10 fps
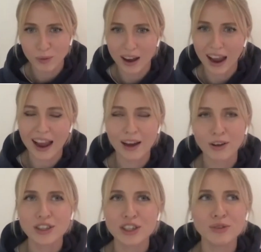
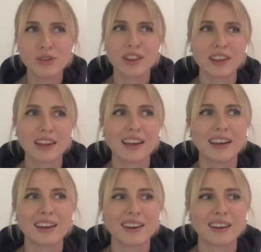How do you
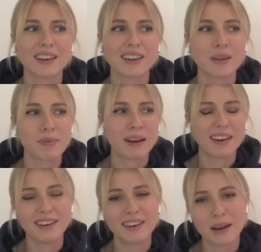think the
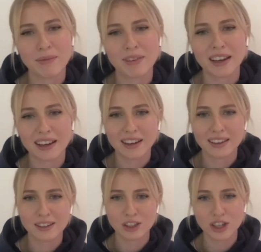pandemic
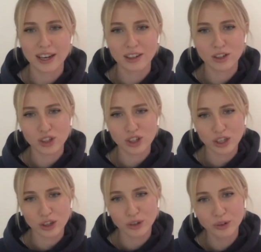has changed
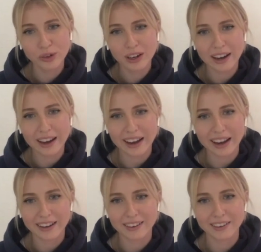you
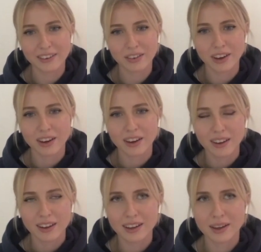and
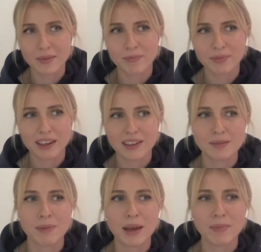has
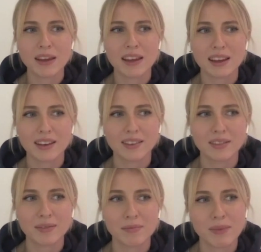maybe
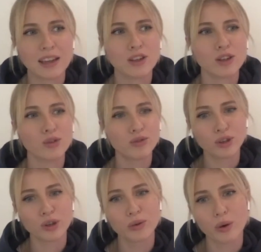made you
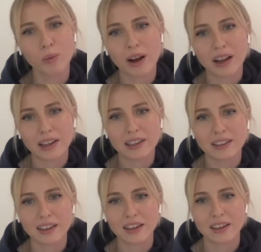view the world
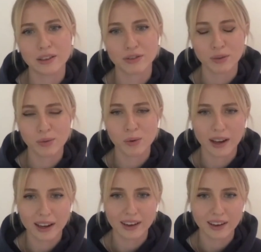in a different
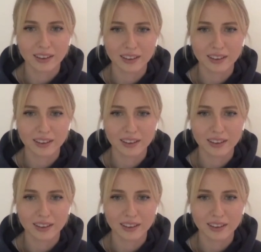way?